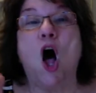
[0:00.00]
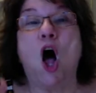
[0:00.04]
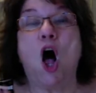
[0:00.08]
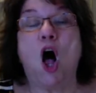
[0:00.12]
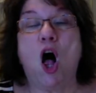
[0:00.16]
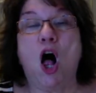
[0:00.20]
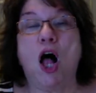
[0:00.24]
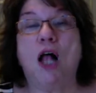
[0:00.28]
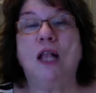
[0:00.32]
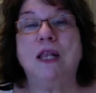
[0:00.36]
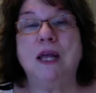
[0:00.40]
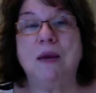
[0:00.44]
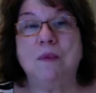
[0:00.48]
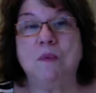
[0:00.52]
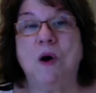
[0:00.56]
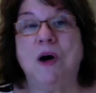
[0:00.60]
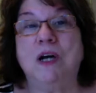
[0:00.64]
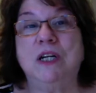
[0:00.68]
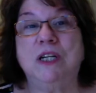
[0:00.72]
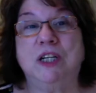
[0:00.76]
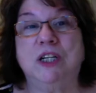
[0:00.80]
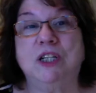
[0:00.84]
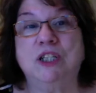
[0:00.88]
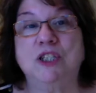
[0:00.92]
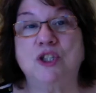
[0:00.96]
All I
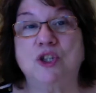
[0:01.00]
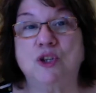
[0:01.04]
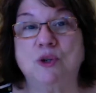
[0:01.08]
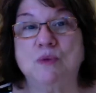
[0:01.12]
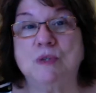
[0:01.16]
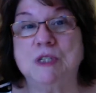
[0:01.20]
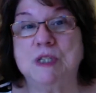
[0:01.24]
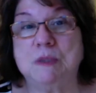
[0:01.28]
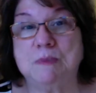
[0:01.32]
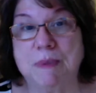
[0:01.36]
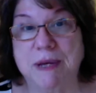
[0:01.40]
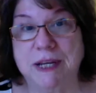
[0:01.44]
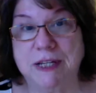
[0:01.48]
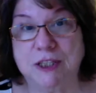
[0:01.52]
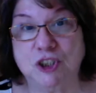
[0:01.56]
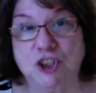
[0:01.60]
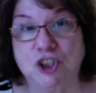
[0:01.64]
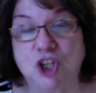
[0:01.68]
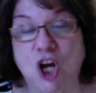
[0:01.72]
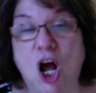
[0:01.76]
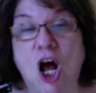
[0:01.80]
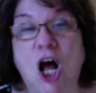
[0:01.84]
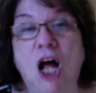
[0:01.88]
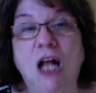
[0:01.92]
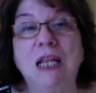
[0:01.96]
wanted to do was binge.
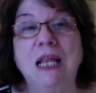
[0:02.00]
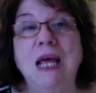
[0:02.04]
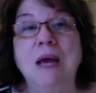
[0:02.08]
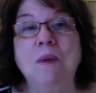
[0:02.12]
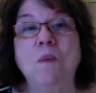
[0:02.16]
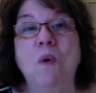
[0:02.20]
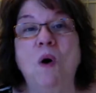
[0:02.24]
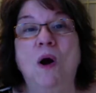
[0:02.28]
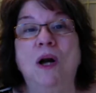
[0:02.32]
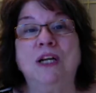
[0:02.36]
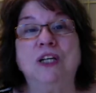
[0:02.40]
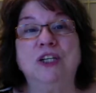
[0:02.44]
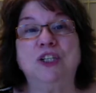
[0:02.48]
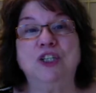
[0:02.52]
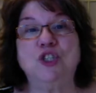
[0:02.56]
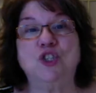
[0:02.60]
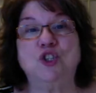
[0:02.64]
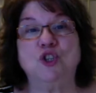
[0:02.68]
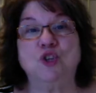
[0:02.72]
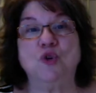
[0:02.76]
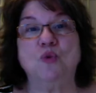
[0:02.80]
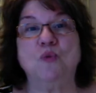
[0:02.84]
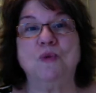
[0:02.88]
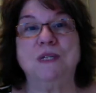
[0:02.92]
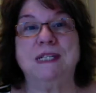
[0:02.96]
All I wanted to
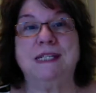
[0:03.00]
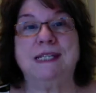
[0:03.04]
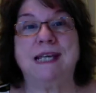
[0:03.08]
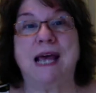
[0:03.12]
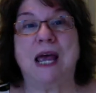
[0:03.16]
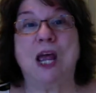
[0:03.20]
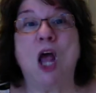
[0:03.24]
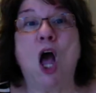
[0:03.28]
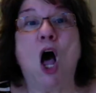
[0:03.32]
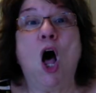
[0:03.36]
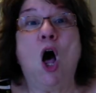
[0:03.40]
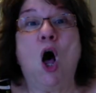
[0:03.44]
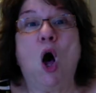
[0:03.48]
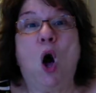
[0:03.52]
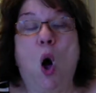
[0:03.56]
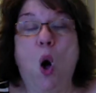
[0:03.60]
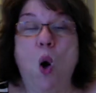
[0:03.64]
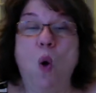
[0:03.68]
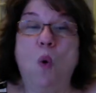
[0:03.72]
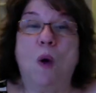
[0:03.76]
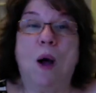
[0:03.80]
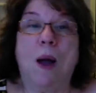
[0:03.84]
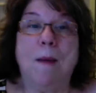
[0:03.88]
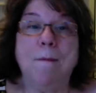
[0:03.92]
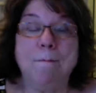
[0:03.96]
do was say,
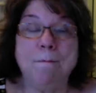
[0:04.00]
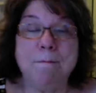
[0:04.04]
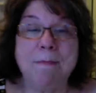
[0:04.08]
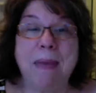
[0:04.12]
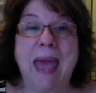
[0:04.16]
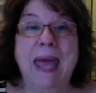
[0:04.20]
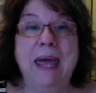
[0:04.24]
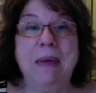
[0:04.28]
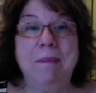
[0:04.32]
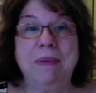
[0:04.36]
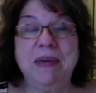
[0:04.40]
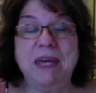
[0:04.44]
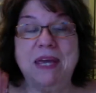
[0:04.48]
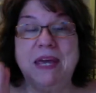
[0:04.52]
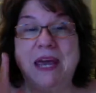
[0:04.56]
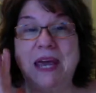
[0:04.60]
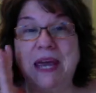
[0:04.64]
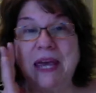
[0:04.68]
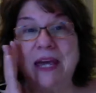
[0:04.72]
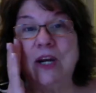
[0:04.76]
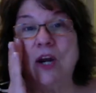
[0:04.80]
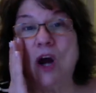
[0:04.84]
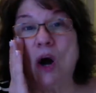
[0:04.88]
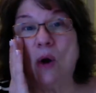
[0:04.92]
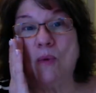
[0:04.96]
oh, maybe
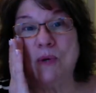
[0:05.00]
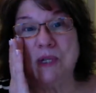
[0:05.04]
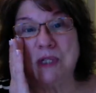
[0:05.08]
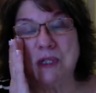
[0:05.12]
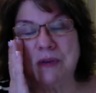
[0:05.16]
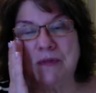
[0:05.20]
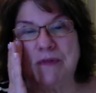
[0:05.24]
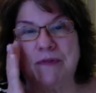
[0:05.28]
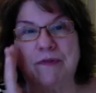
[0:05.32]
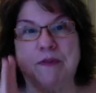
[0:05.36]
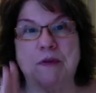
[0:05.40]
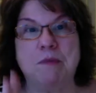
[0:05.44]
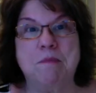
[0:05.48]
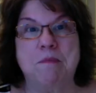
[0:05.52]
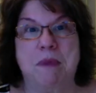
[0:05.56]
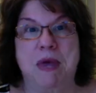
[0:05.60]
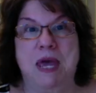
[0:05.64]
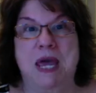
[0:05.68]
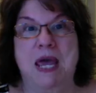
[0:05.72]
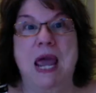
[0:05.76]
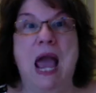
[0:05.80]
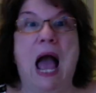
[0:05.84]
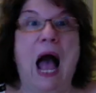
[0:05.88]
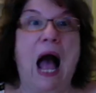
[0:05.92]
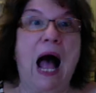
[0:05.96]
keto isn't for
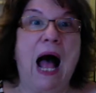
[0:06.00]
me.